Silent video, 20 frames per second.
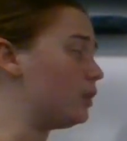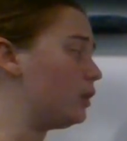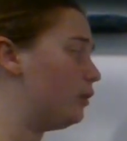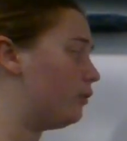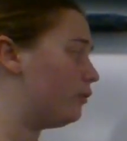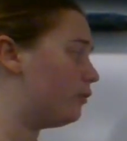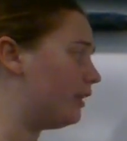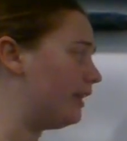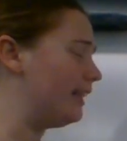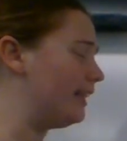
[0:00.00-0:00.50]

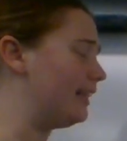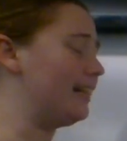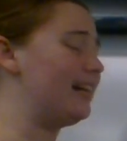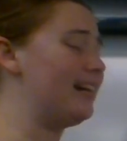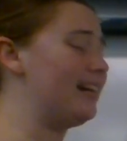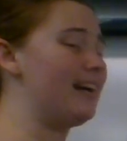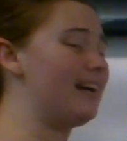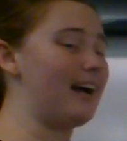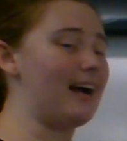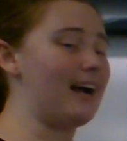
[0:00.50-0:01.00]
Right.
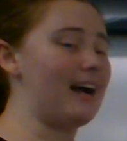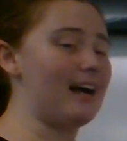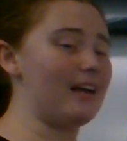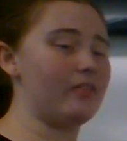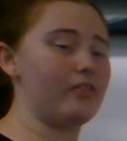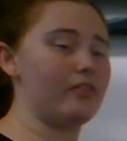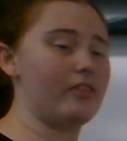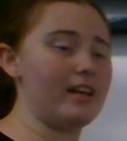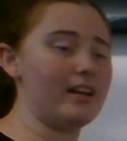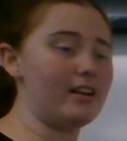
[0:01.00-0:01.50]

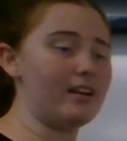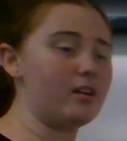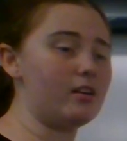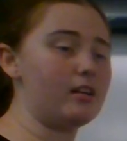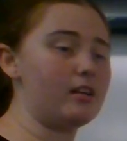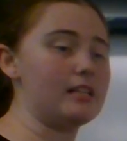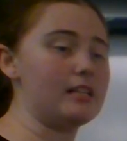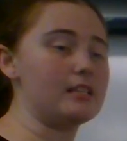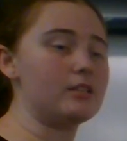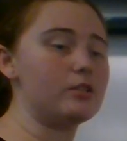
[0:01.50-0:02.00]
There
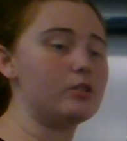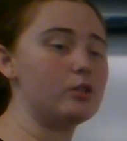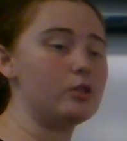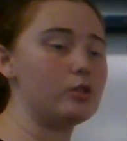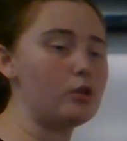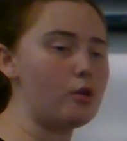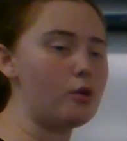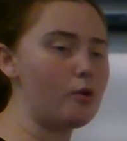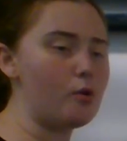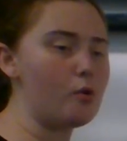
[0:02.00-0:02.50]
is
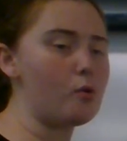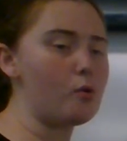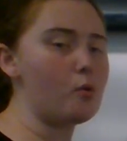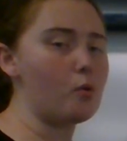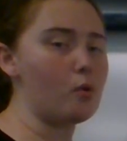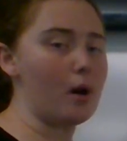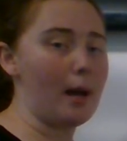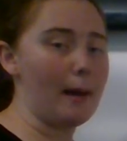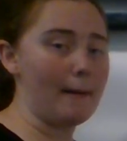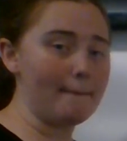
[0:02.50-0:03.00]
two
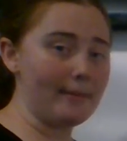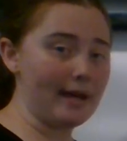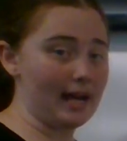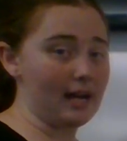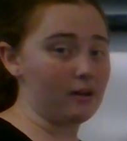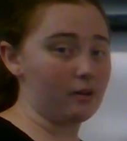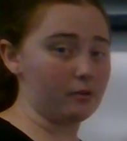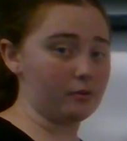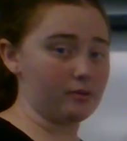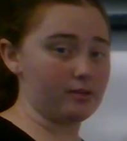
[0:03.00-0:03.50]

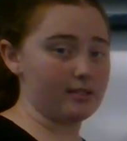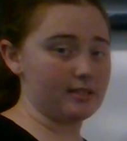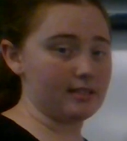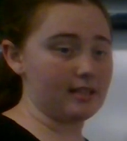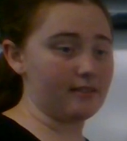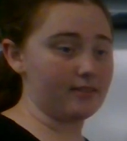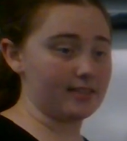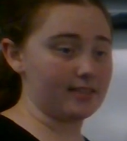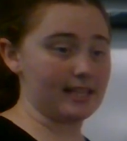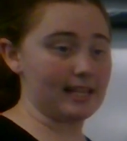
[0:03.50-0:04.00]
pounds
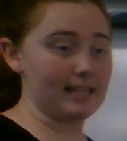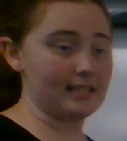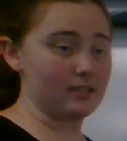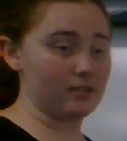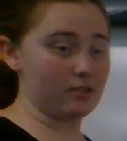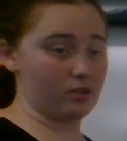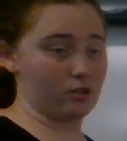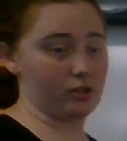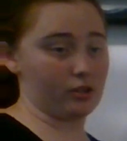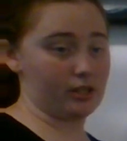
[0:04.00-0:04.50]
of sliced
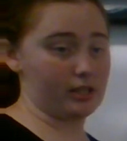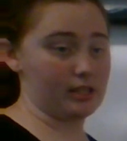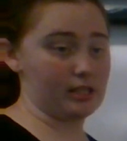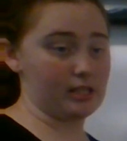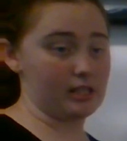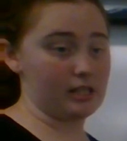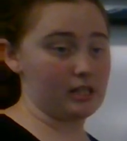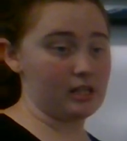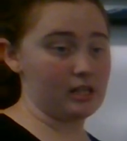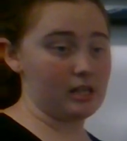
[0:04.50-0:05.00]
turkey
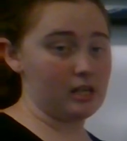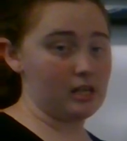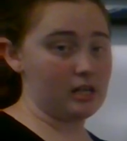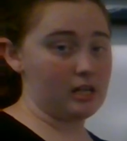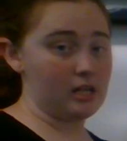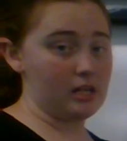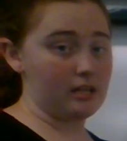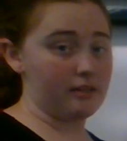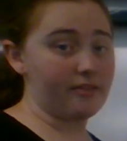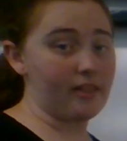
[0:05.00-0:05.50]

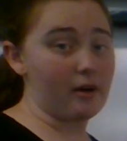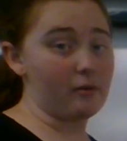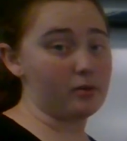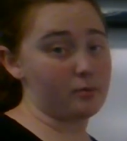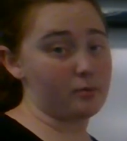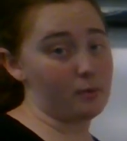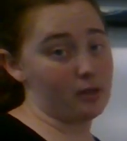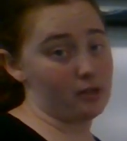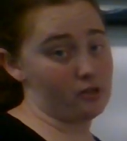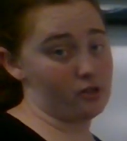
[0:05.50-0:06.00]
that was
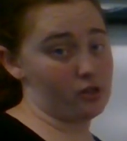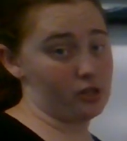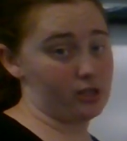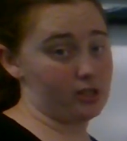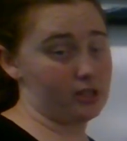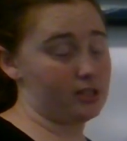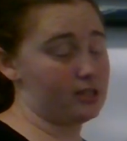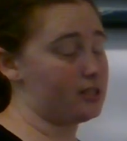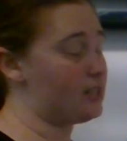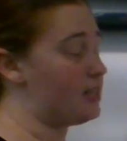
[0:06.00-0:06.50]

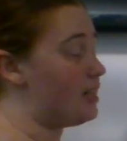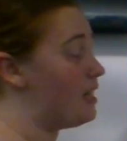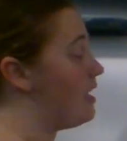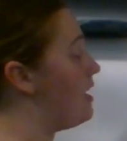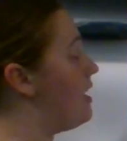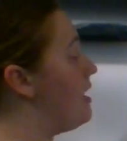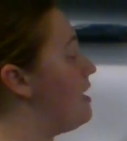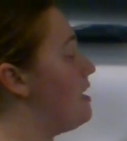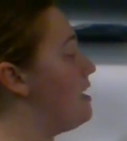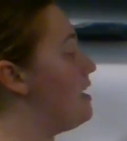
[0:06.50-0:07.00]
purchased.
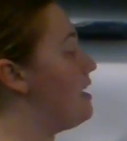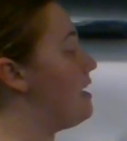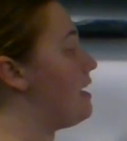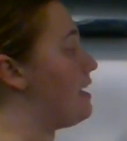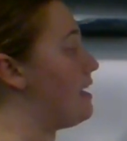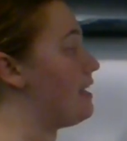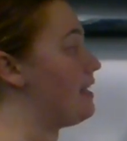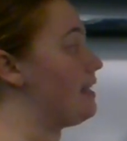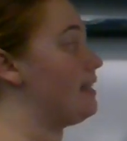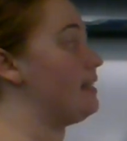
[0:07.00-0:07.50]

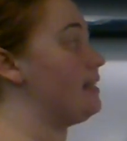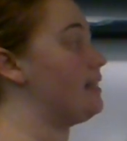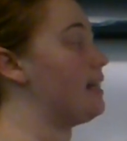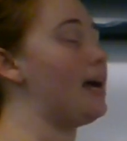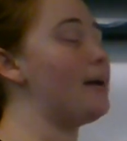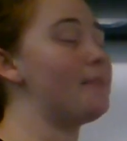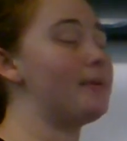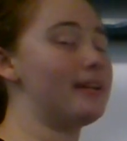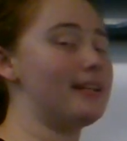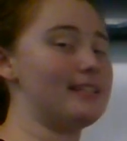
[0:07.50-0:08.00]
And I
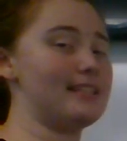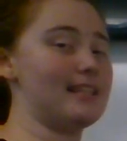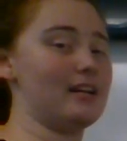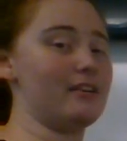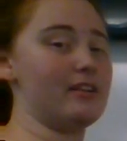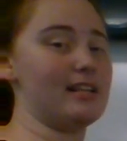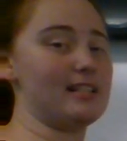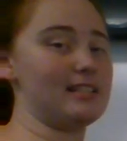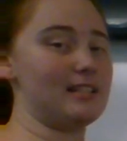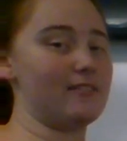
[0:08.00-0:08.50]
put it down
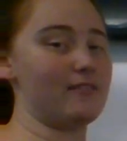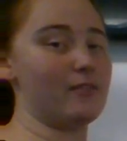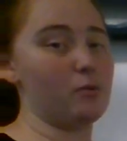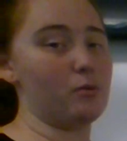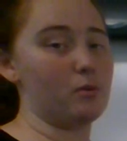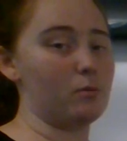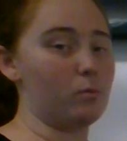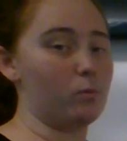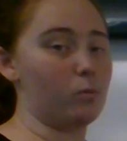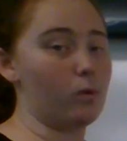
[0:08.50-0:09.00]
as if it were
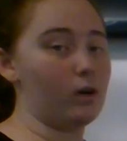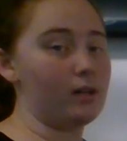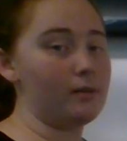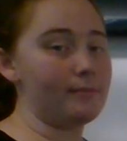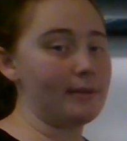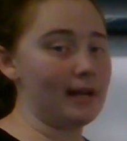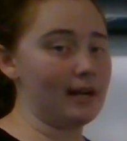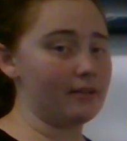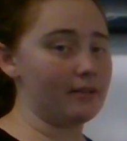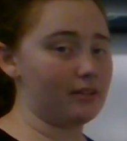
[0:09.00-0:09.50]
one
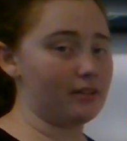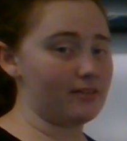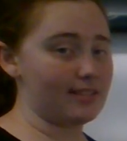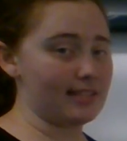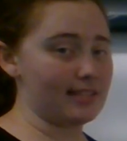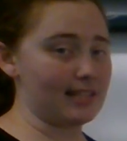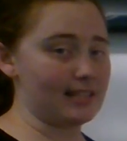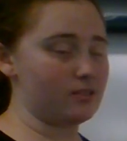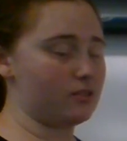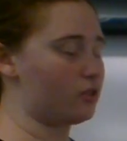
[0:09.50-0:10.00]
pound of
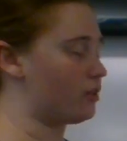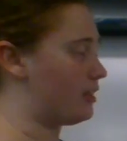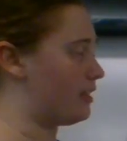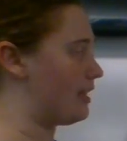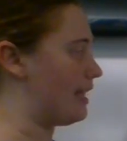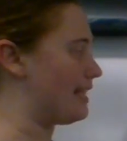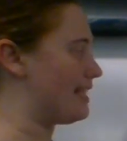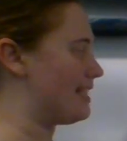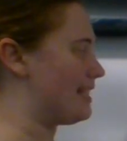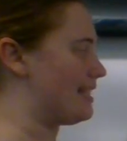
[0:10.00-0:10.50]
sliced turkey.
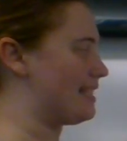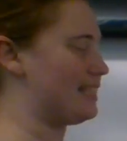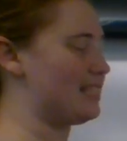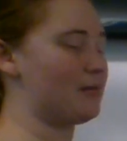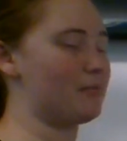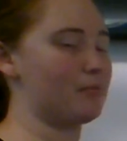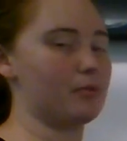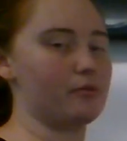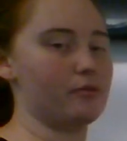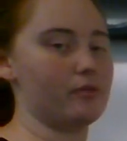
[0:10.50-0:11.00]
That's this
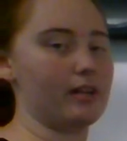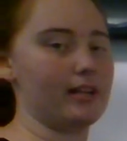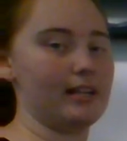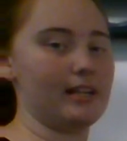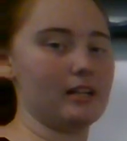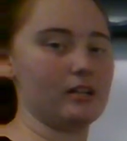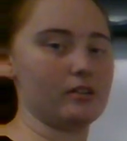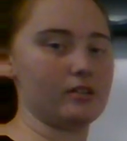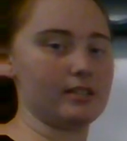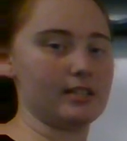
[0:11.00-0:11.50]
number right
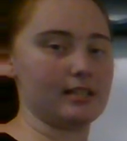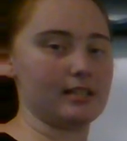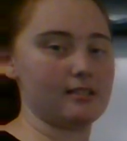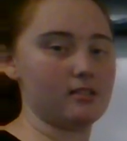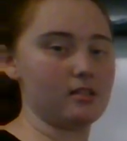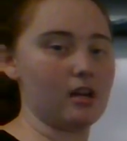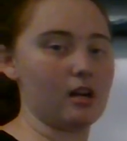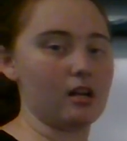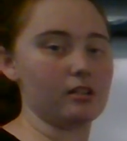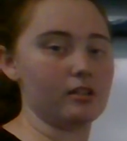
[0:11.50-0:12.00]
here,
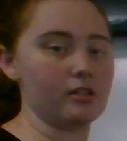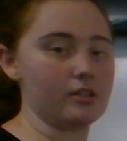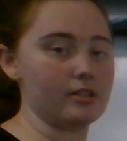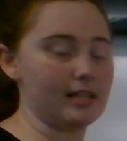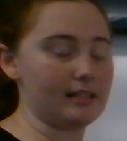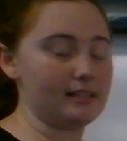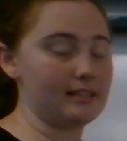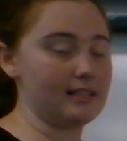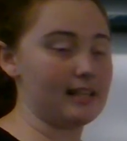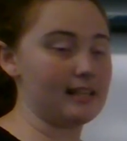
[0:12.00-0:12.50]

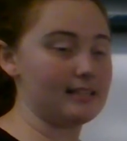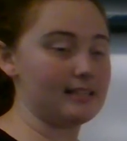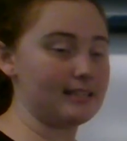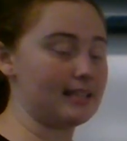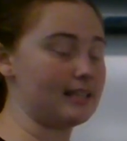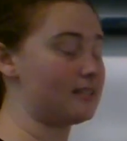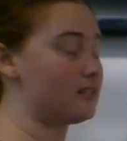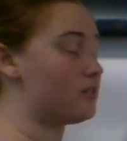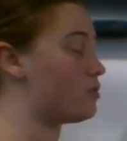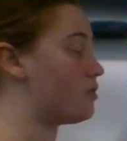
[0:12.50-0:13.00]

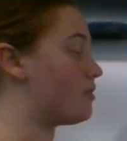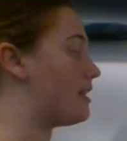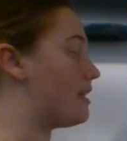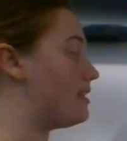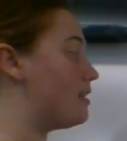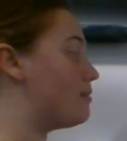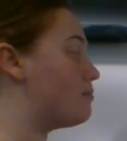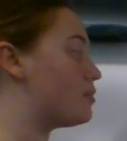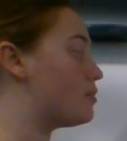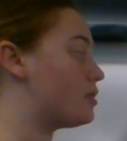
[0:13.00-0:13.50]
$6.98. So that
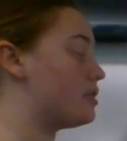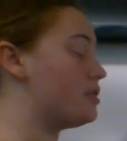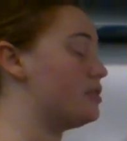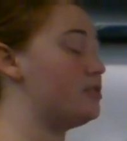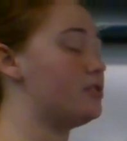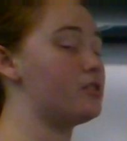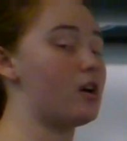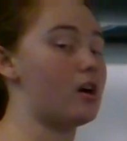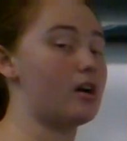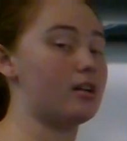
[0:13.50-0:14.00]
number's
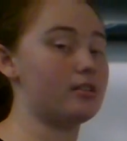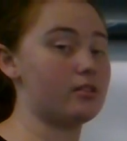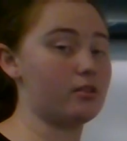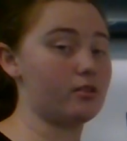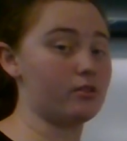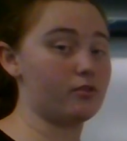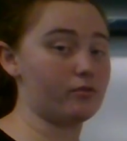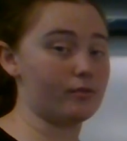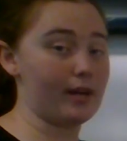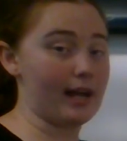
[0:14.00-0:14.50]
not
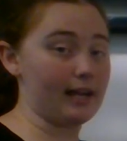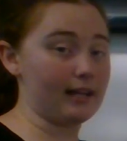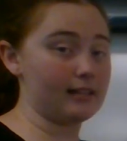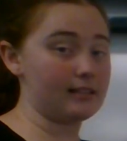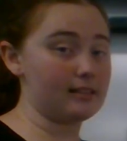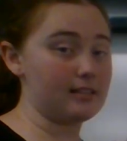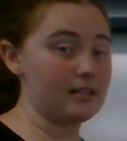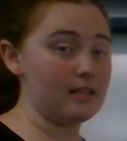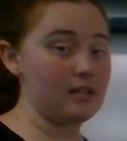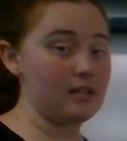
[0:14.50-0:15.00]
correct.